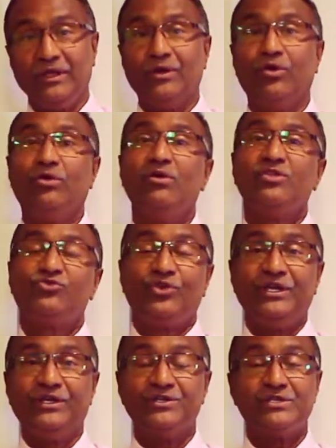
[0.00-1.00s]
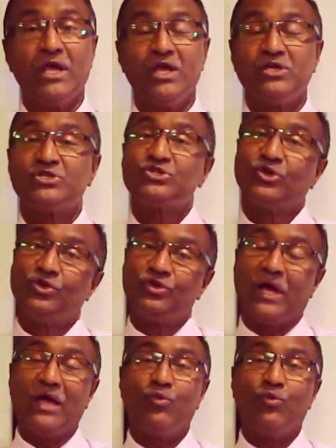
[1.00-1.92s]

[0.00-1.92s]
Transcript: 3 years. So